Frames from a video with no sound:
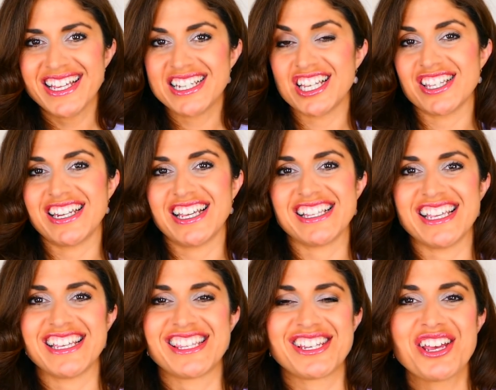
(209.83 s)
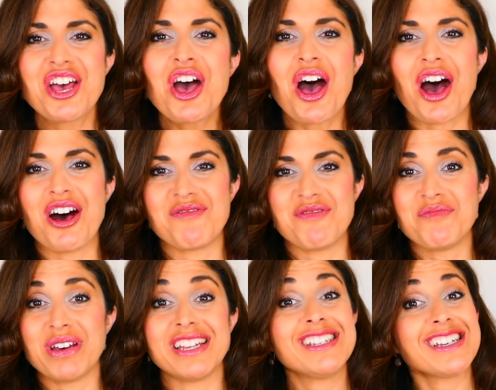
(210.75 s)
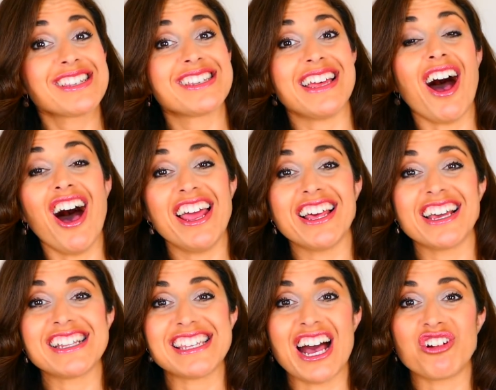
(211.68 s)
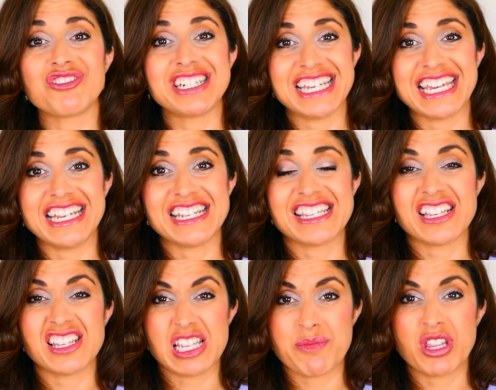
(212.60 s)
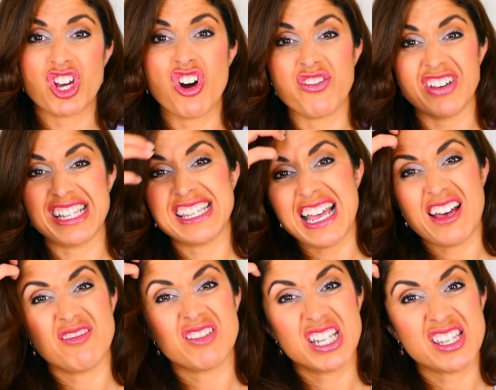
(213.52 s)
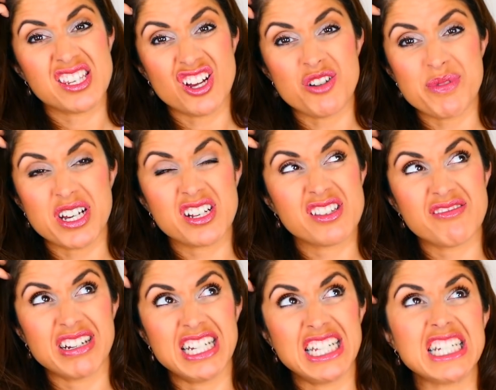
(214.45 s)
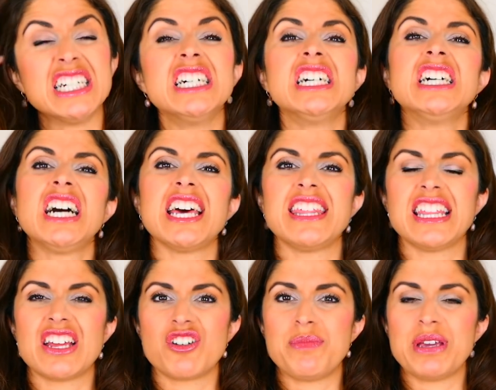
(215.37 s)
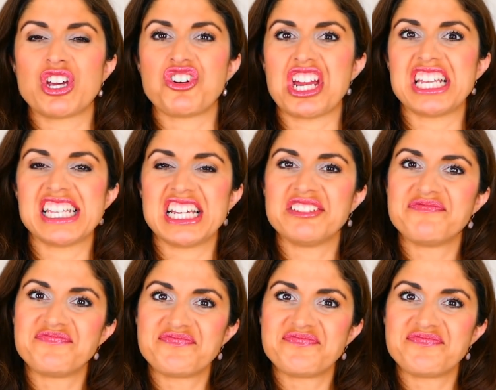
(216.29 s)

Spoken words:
Doesn't exist, but it just highlights how ridiculous some of the coffees sound in Starbucks, really. I think they're a bit crazy.